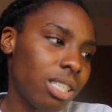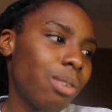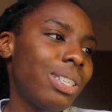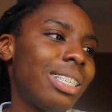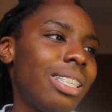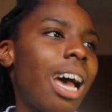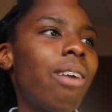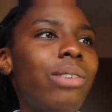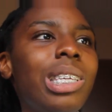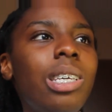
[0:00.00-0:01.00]
so it's
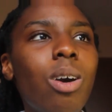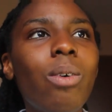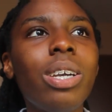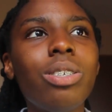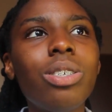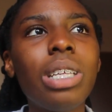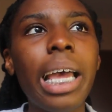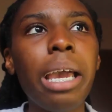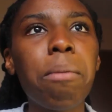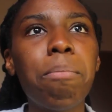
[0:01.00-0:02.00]
not really going to
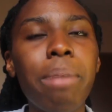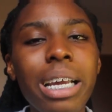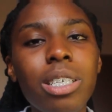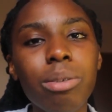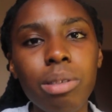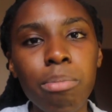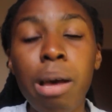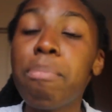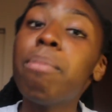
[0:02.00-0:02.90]
like bite you in the butt.